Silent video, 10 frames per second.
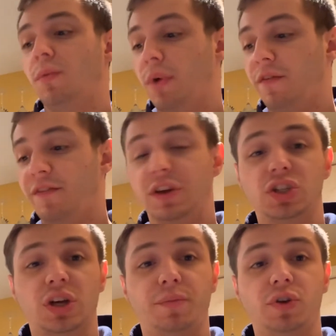
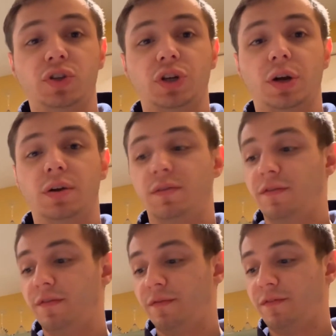finish up your chart,
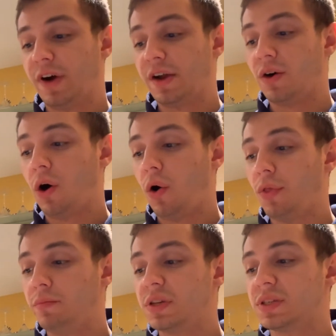find all
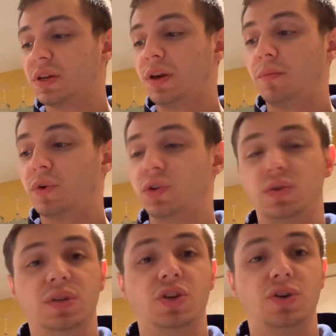the missing numbers
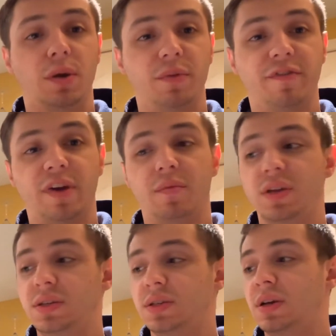using your number
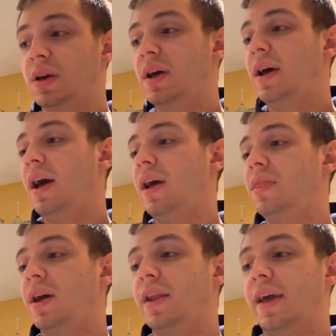families, and
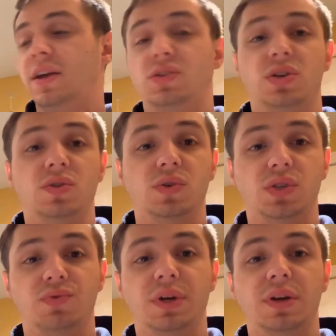then answer those
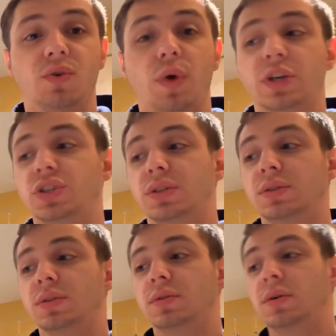3
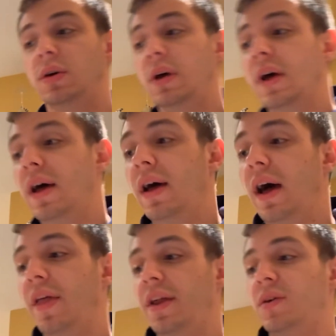questions.
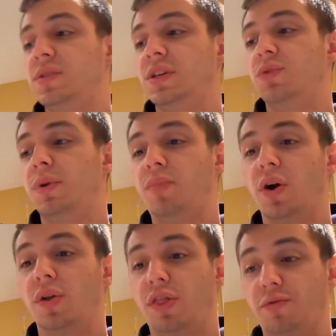And then I'll see you in
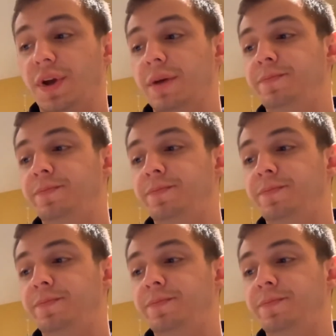part 3.